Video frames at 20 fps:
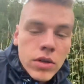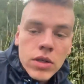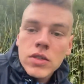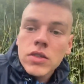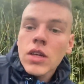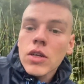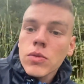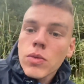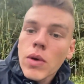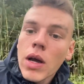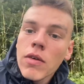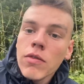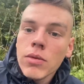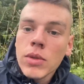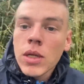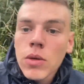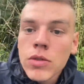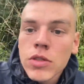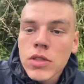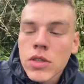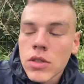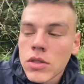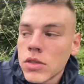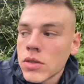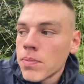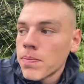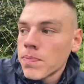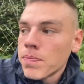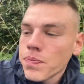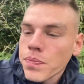because that's what everyone else does
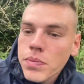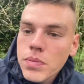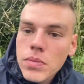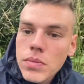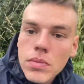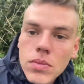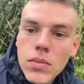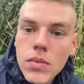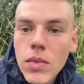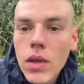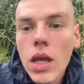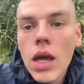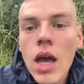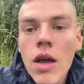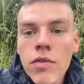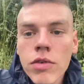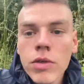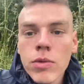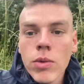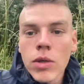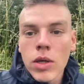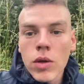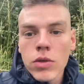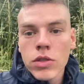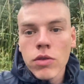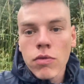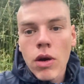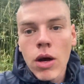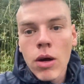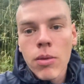everyone
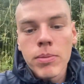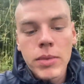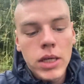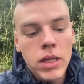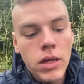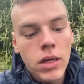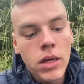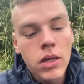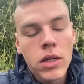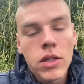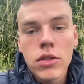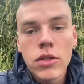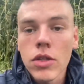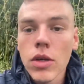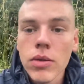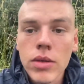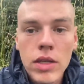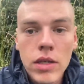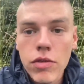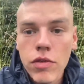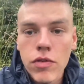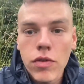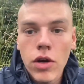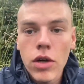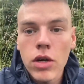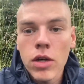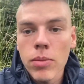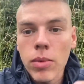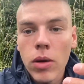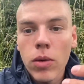else around me don't give a
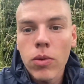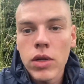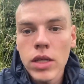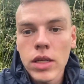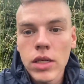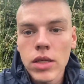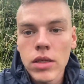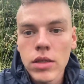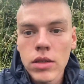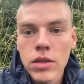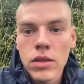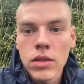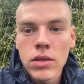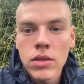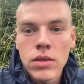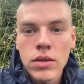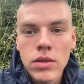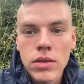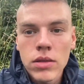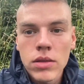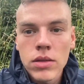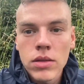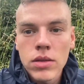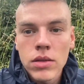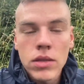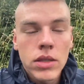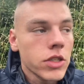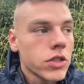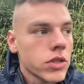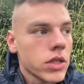fuck about what they eat
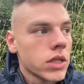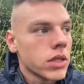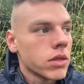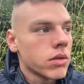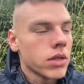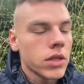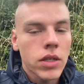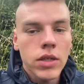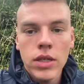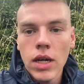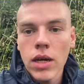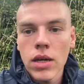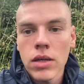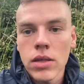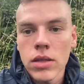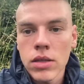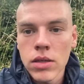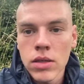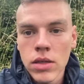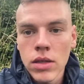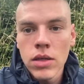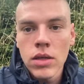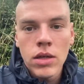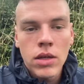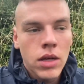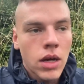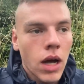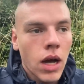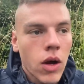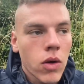literally they don't care
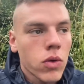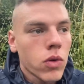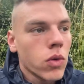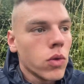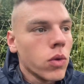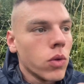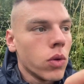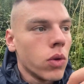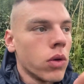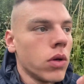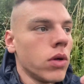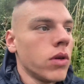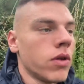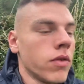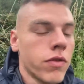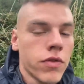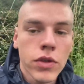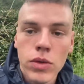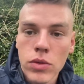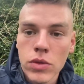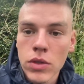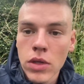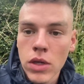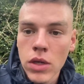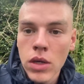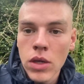alcohol food